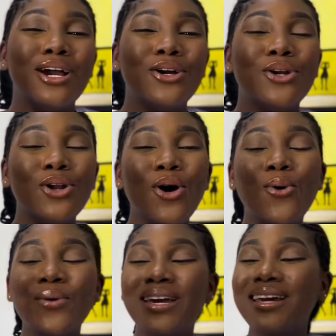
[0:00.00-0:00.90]

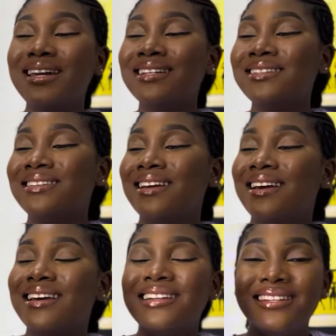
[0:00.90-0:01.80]
glowing.
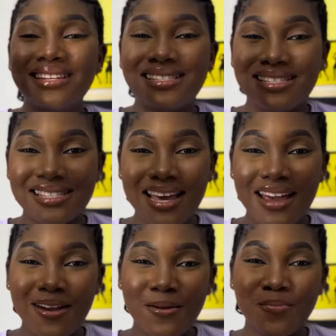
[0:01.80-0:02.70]
This
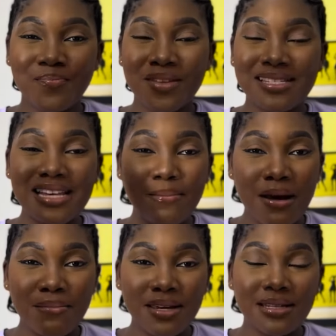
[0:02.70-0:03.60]

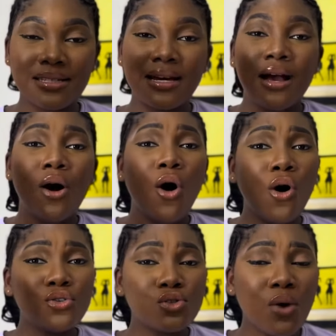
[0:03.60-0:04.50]
Sebamed.
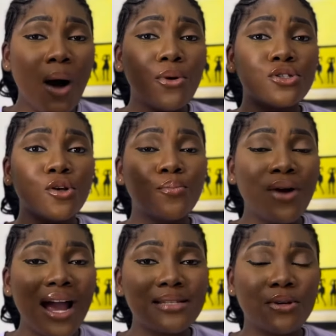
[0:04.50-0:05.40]
Also, I was
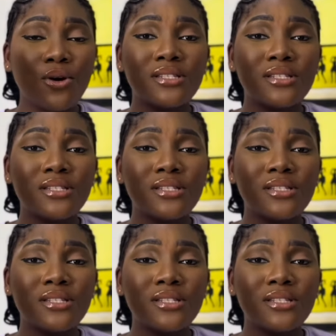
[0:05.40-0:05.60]
surprised because